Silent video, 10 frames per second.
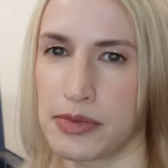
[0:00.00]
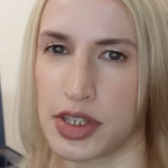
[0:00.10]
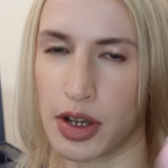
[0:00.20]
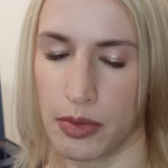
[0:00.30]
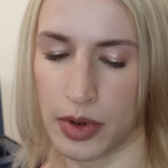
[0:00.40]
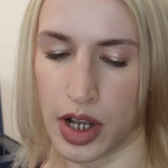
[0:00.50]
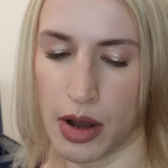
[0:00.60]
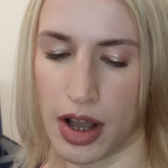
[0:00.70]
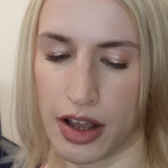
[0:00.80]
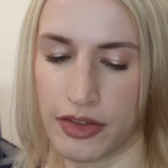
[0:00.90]
So we'll
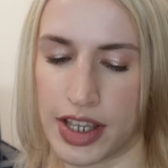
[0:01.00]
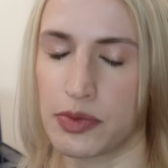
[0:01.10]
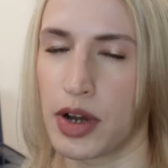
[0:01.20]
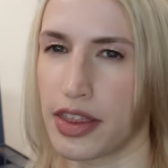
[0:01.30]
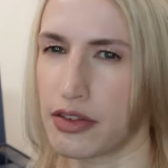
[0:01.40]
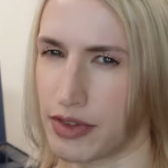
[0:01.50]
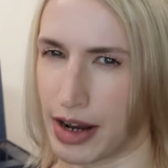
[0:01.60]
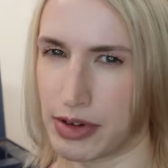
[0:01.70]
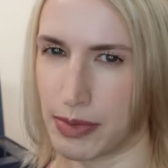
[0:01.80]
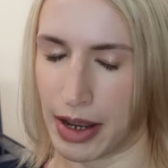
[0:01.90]
go off, it's worth
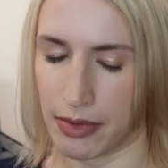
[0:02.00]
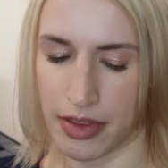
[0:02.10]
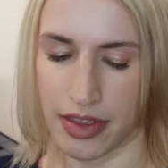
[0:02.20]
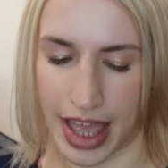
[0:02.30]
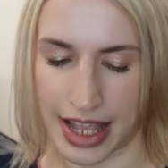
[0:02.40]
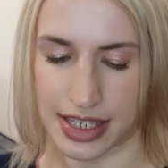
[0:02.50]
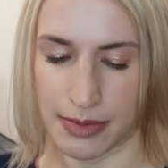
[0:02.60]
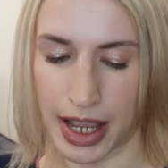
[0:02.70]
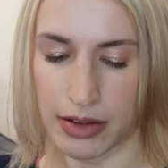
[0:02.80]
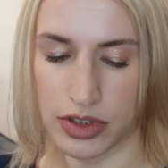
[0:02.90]
around about that
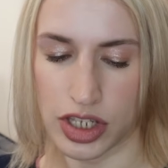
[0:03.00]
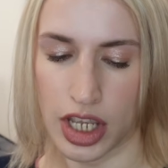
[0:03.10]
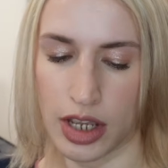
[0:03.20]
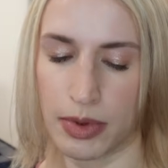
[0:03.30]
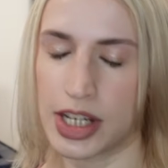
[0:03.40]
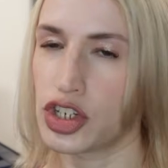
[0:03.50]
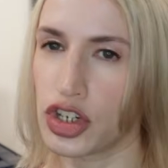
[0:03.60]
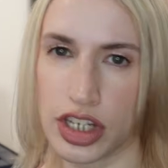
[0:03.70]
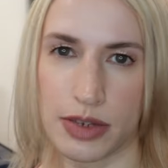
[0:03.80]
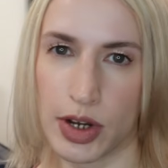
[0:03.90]
amount. But it's
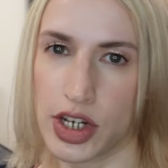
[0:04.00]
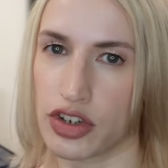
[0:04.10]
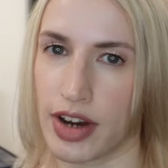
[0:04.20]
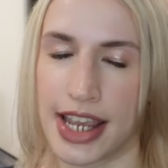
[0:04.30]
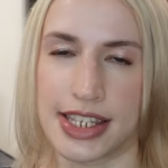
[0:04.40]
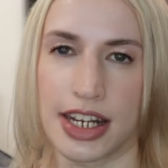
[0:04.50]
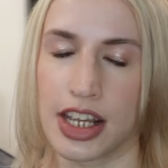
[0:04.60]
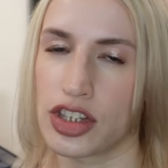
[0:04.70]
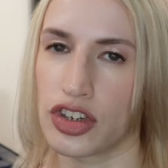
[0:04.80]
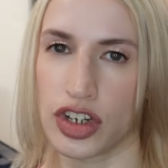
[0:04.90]
just as moisturizing
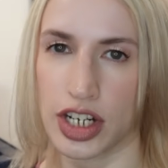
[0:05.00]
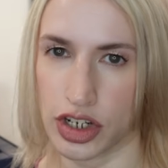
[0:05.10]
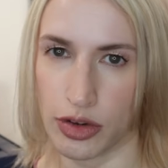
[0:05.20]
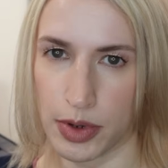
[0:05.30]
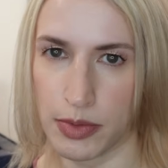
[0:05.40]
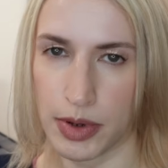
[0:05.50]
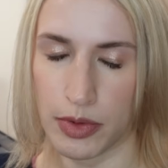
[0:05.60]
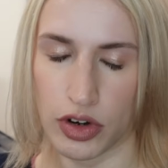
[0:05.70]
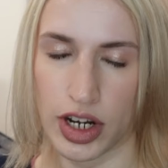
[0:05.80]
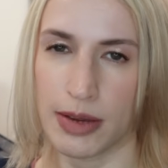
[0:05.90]
as the traditional Boom
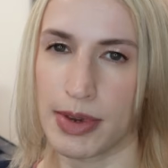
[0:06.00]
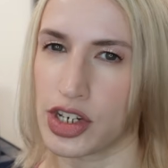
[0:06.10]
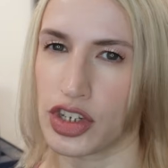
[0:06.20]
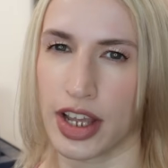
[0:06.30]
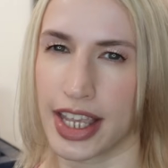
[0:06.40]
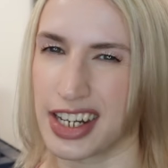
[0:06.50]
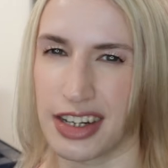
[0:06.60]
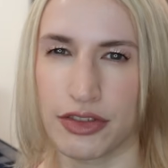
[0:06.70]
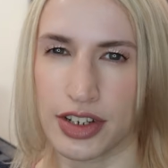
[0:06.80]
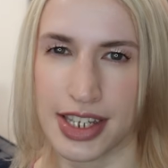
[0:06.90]
Boom Cream. It's just got like a
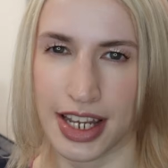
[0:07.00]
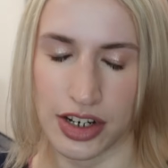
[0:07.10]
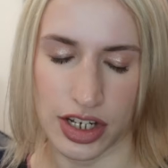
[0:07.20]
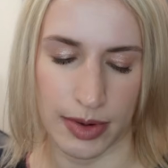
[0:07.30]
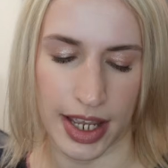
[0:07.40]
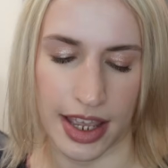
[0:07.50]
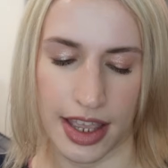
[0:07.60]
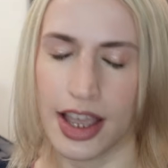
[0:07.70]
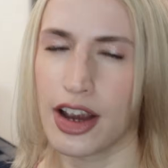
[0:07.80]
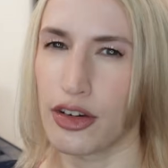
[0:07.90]
different scent to it.
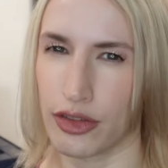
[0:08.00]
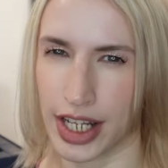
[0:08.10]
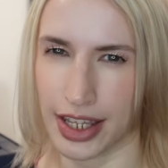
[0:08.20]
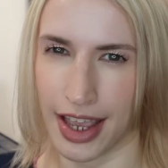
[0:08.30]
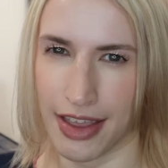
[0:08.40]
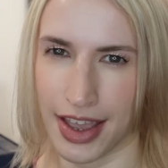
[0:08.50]
Really like